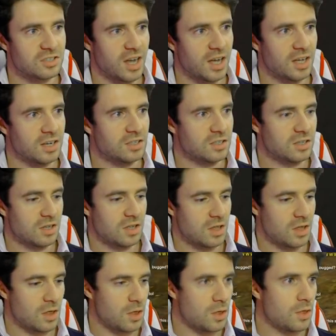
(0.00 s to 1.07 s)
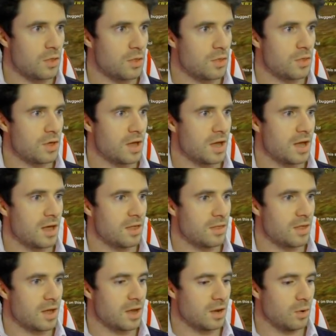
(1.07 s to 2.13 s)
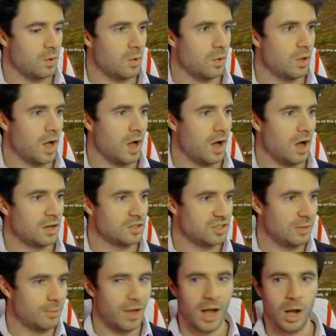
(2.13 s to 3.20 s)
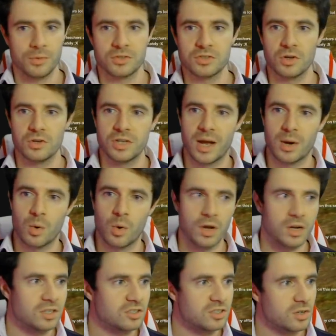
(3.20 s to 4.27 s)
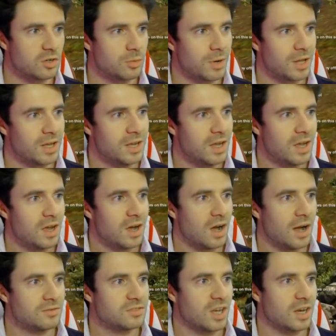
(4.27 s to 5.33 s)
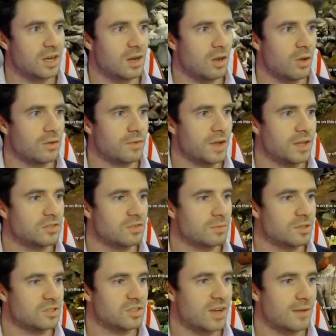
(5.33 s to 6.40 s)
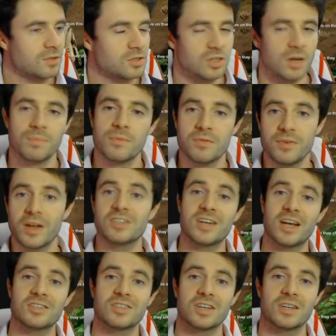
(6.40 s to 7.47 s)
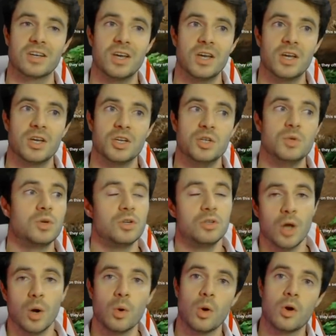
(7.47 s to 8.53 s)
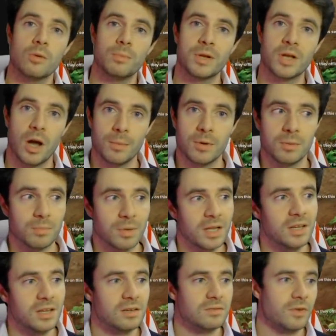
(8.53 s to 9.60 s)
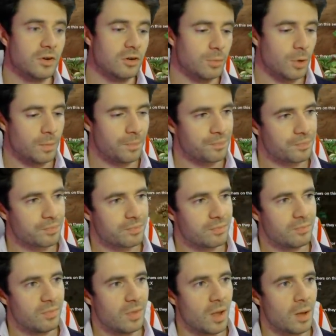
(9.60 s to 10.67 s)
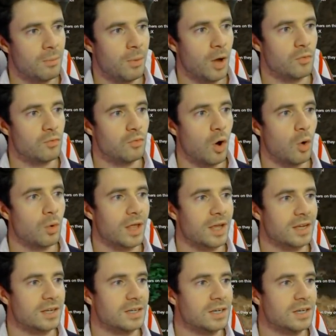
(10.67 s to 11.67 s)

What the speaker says: and there they all are. See, my health has gone down quite considerably. I've taken a lot of hits from this scavenger. Fantastic. You can no longer become completely invulnerable by rolling